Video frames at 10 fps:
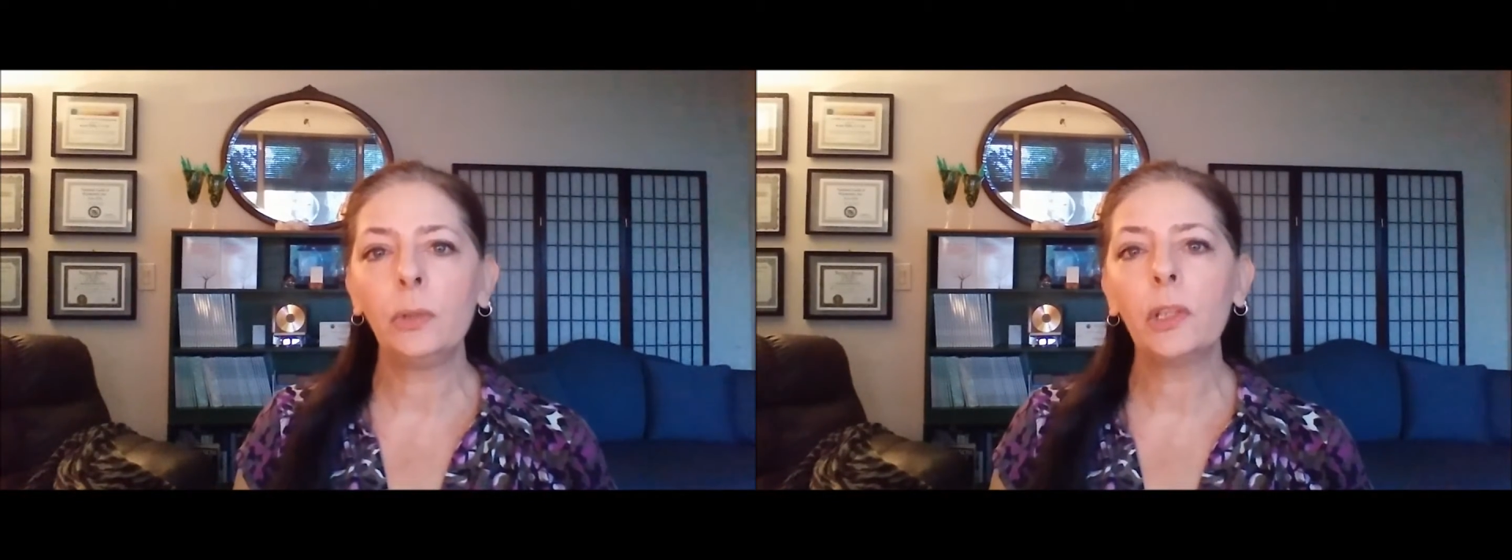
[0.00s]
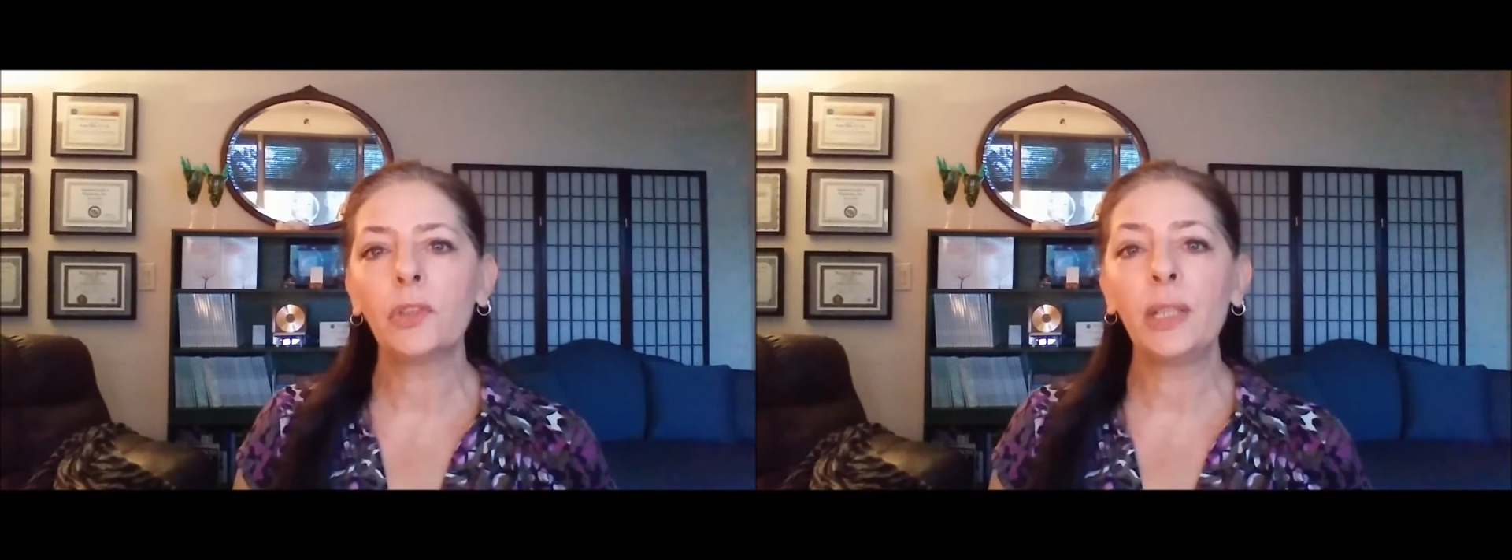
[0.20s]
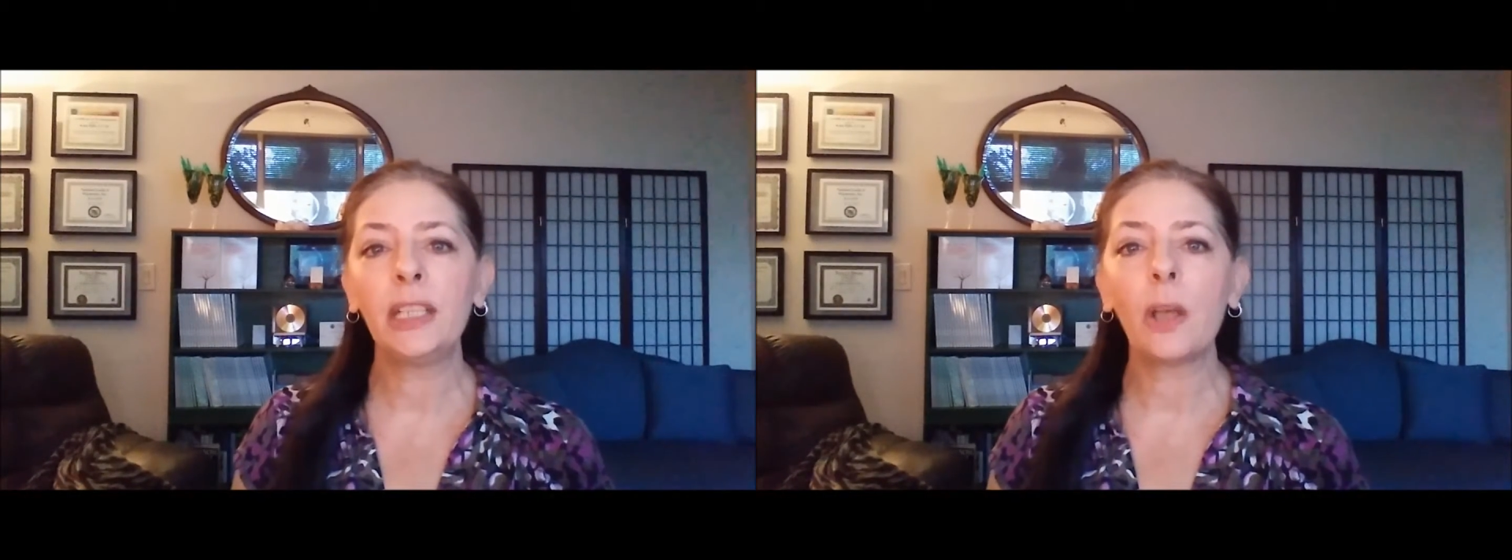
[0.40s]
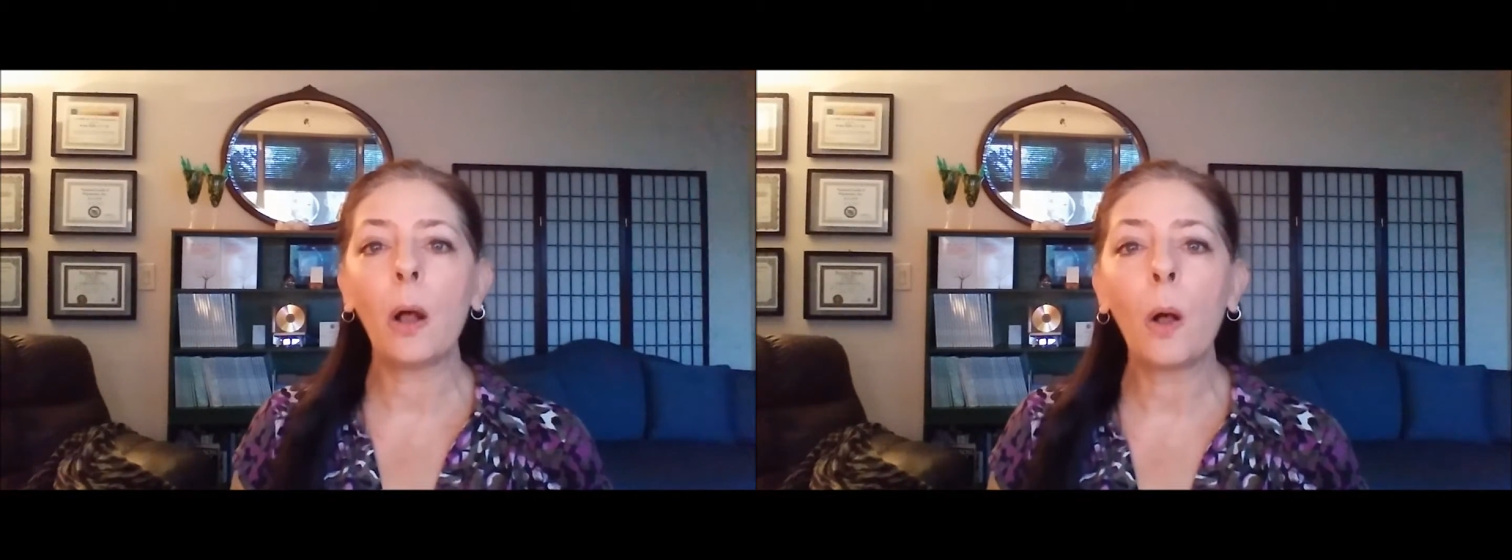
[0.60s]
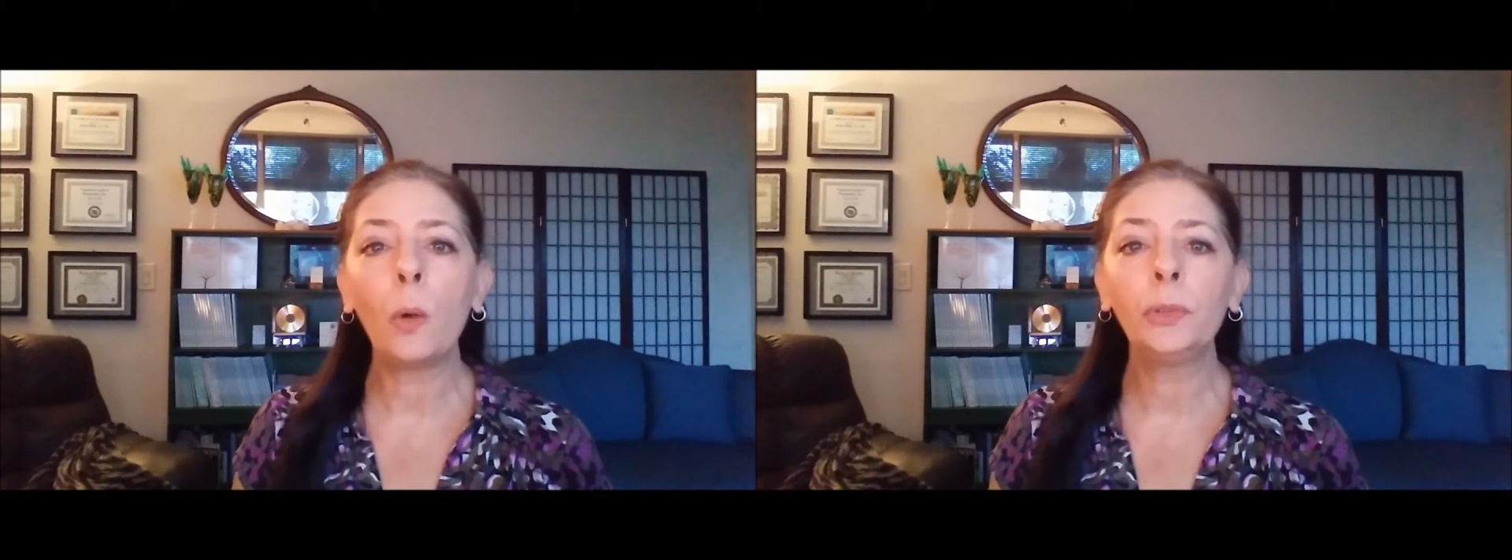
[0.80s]
You just need to
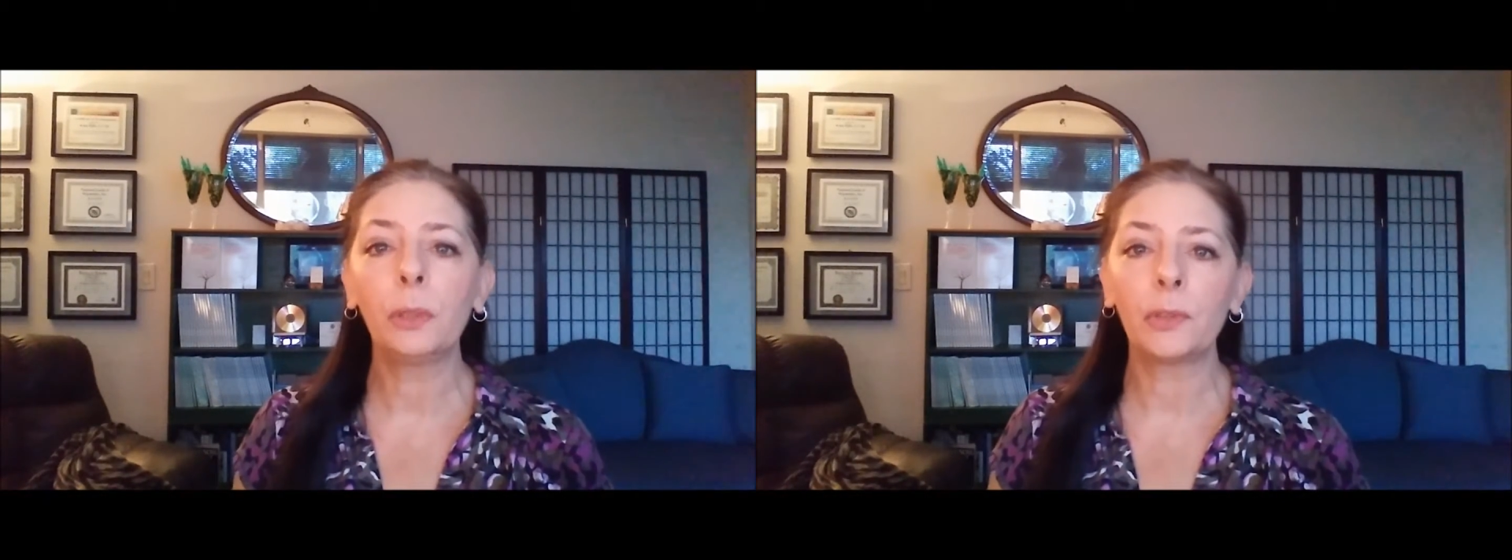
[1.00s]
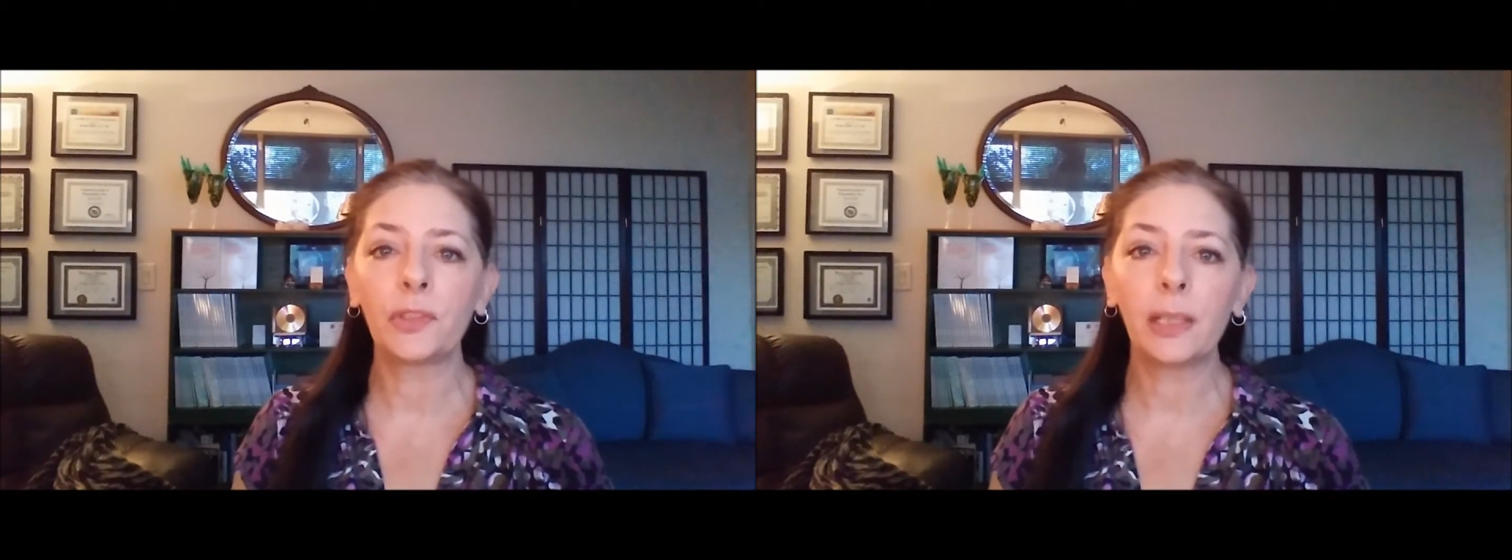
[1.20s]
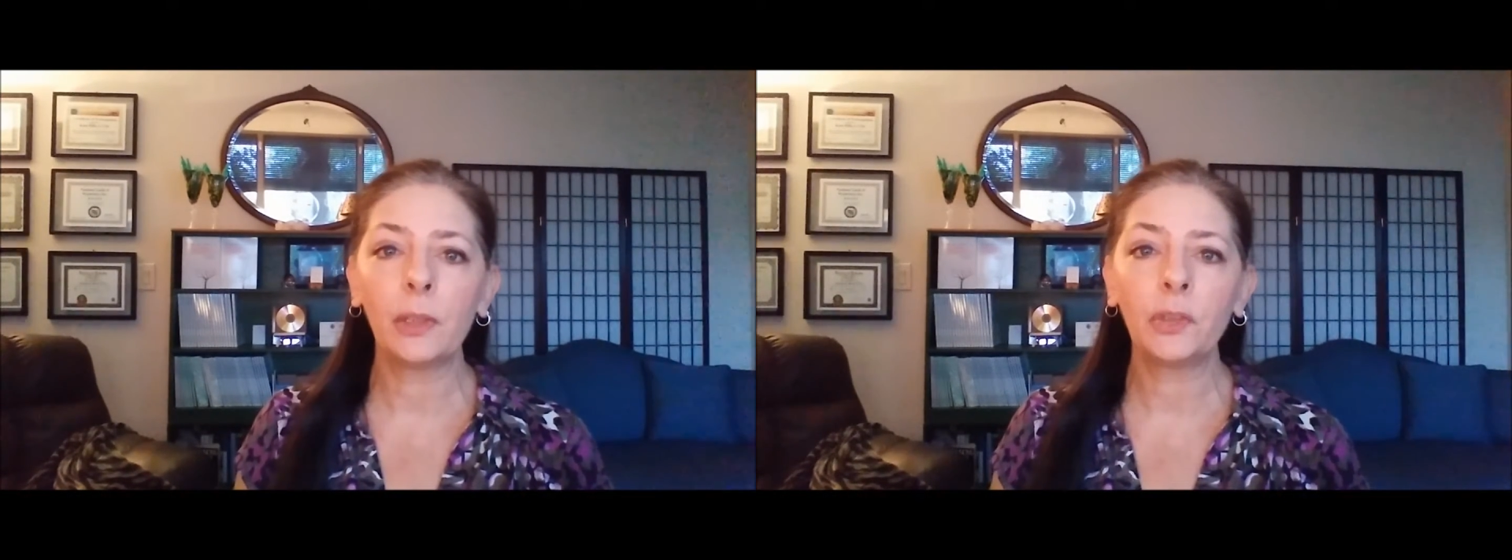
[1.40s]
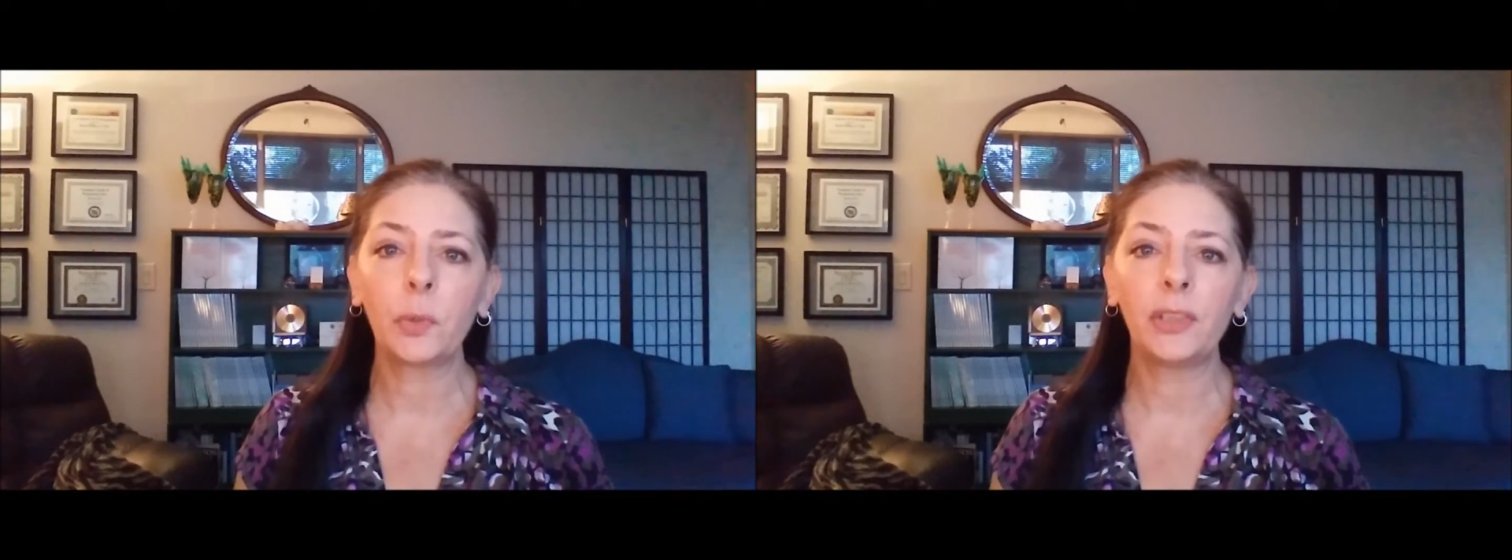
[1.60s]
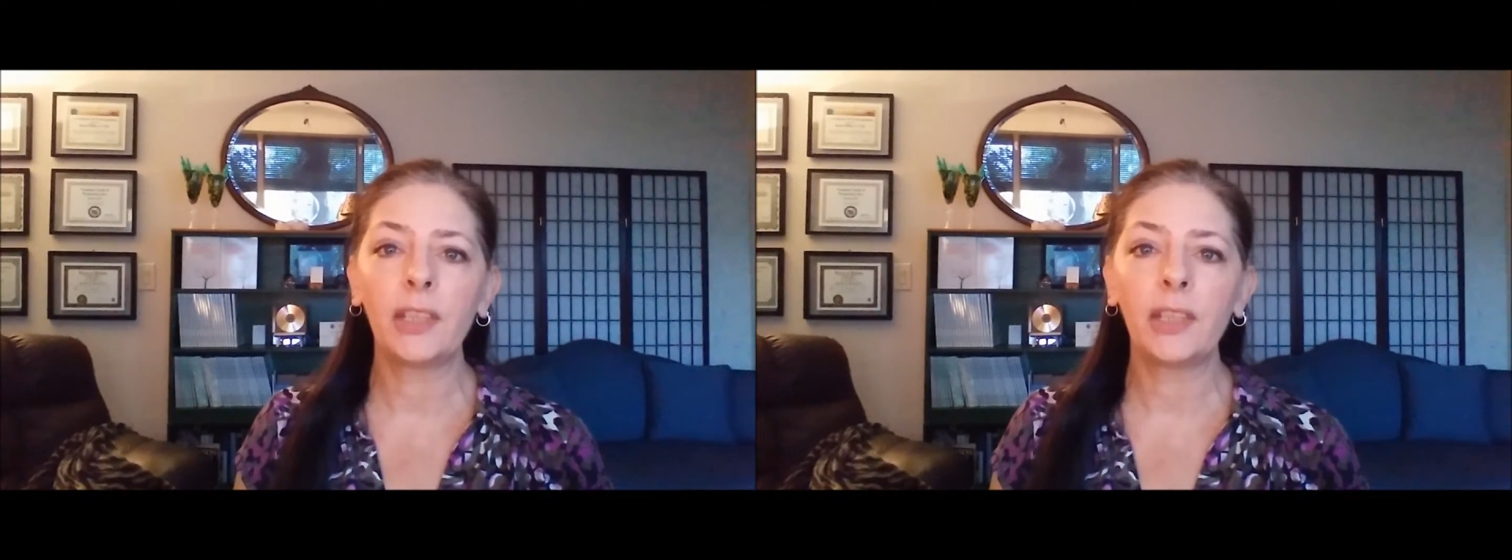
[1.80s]
hone your skills with